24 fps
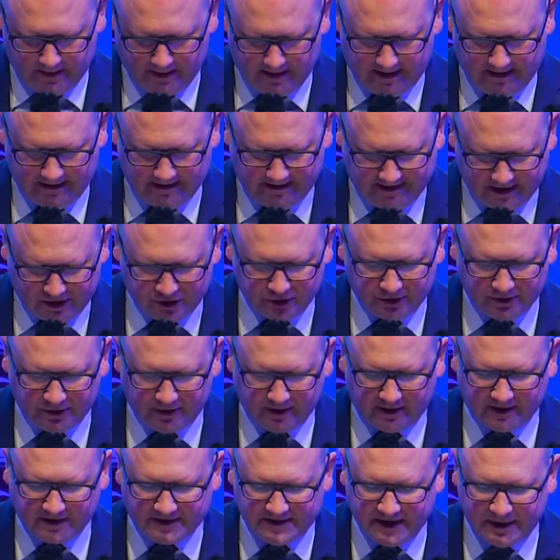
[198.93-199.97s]
In addition to the
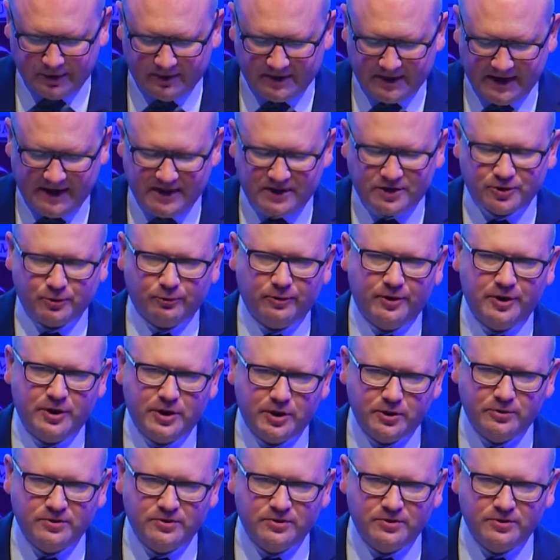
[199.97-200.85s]
continued need to renew